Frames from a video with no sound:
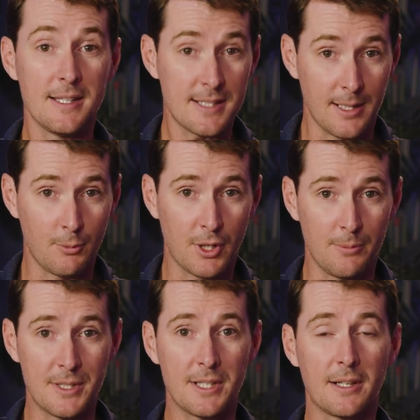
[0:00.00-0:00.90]
this time we're going
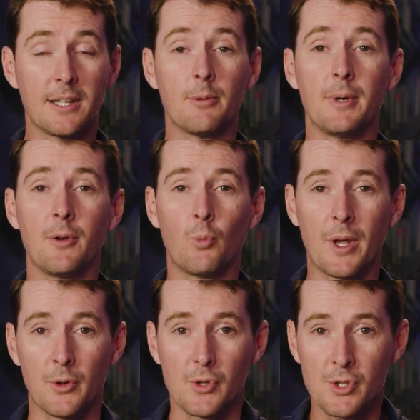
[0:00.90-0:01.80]
to be talking about
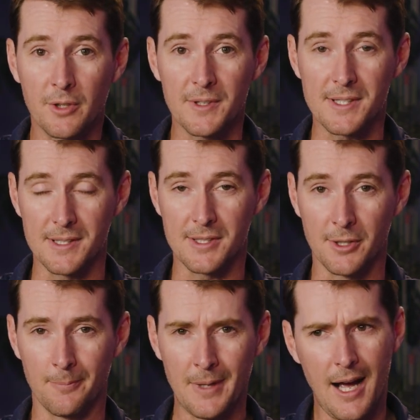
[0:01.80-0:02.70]
weather services.
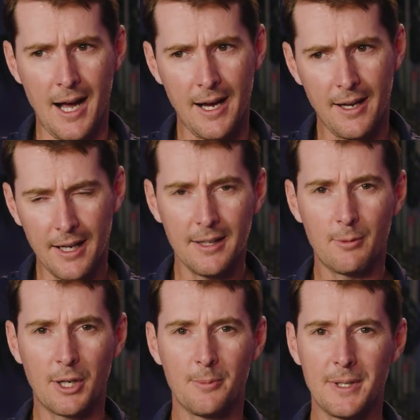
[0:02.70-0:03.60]
So I highly
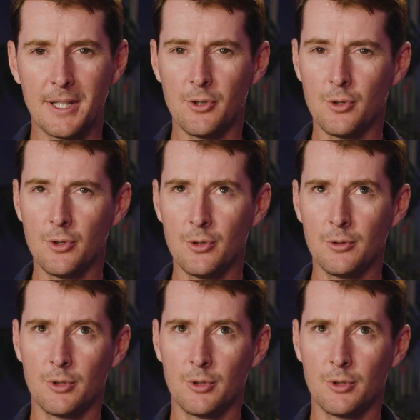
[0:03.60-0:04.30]
recommend that you